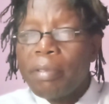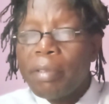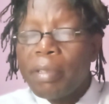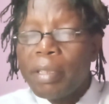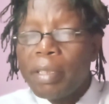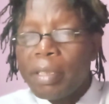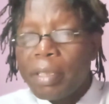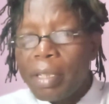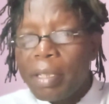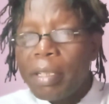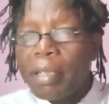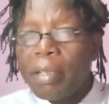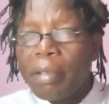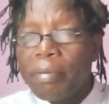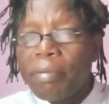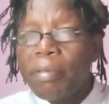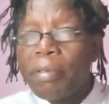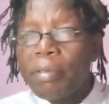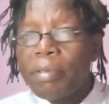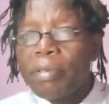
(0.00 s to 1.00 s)
It's another
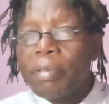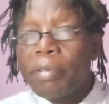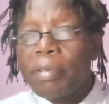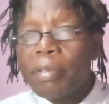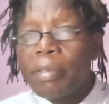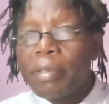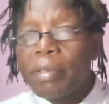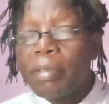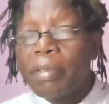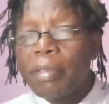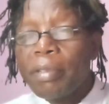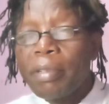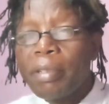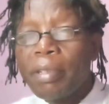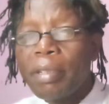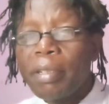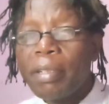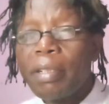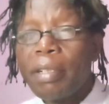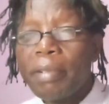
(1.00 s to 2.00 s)
force,
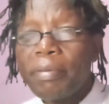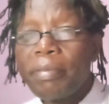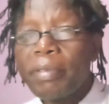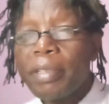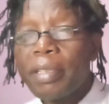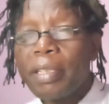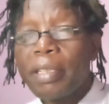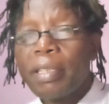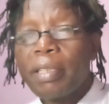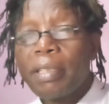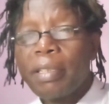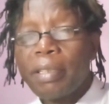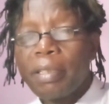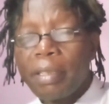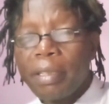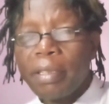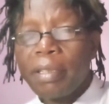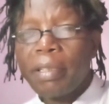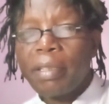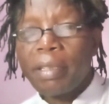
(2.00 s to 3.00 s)
gravity.
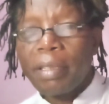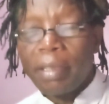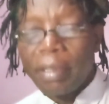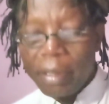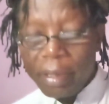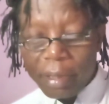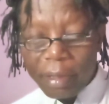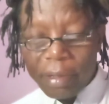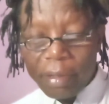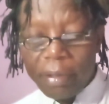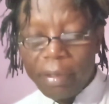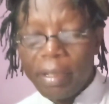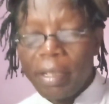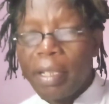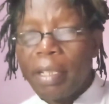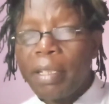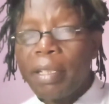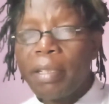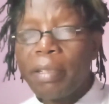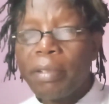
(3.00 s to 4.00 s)
Okay,
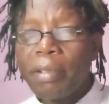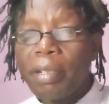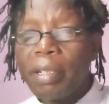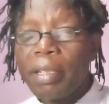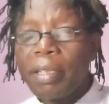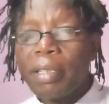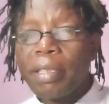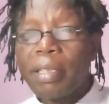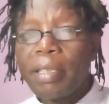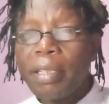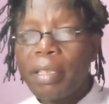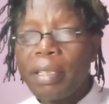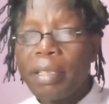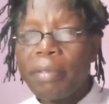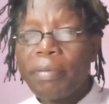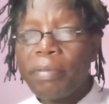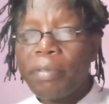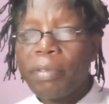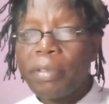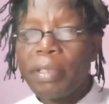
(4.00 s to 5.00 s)
you can see these
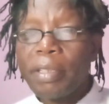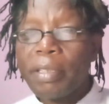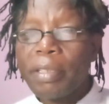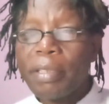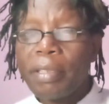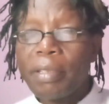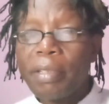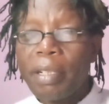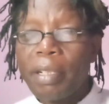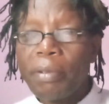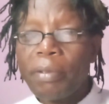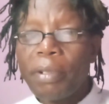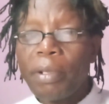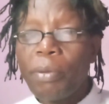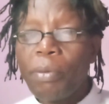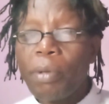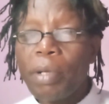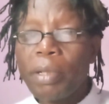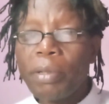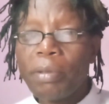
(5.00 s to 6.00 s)
forces, how they
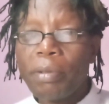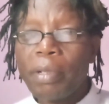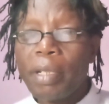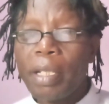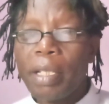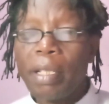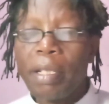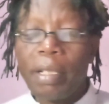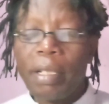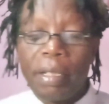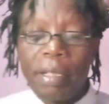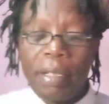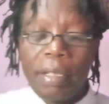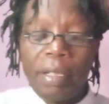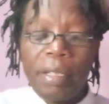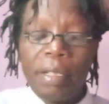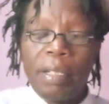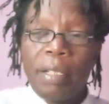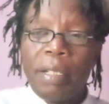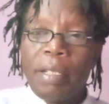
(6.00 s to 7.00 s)
work together.
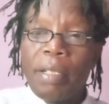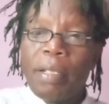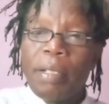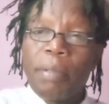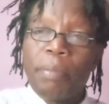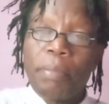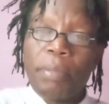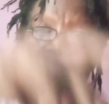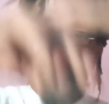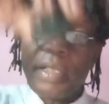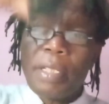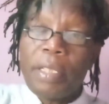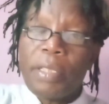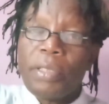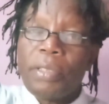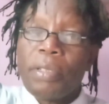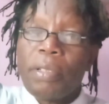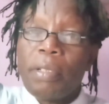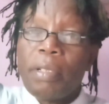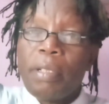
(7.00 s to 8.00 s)

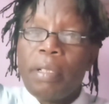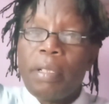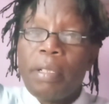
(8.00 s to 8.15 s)
Potential,